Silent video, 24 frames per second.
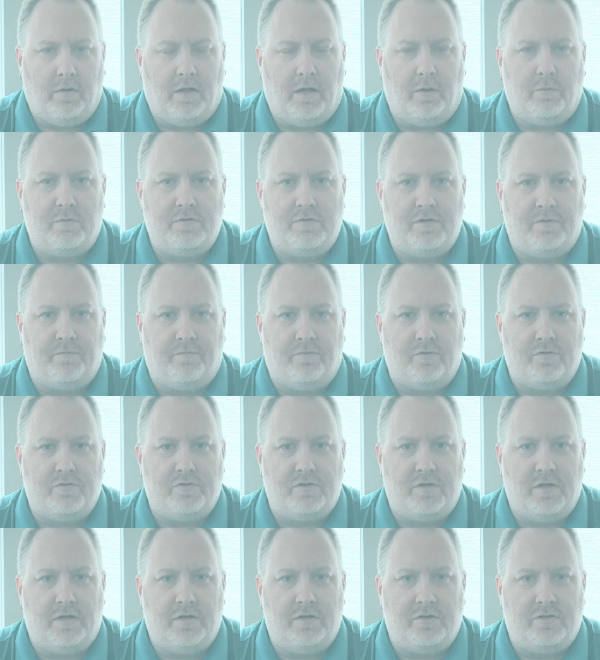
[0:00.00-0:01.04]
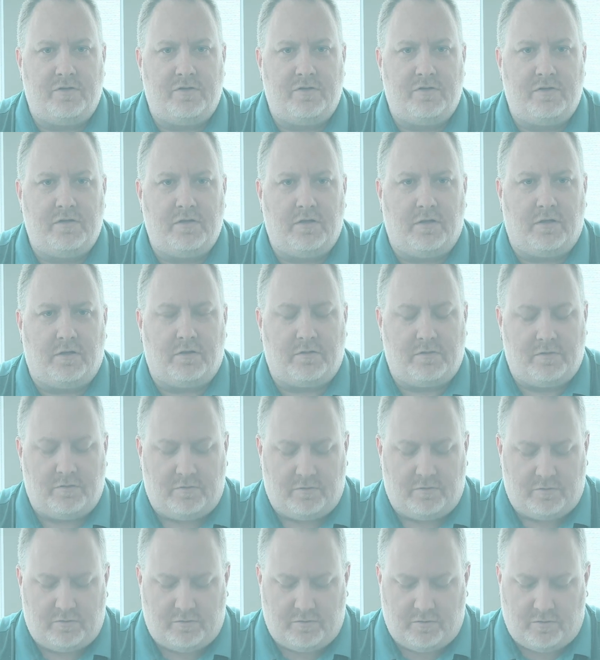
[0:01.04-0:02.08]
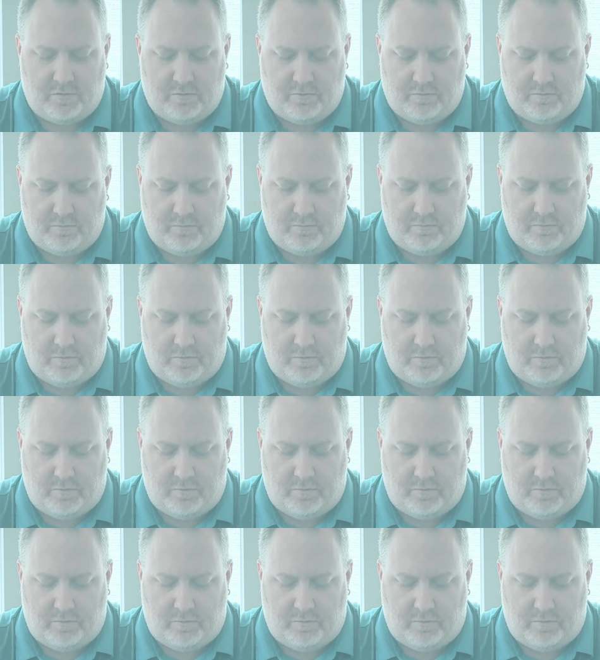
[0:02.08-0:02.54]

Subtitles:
that was it for stage 6. So,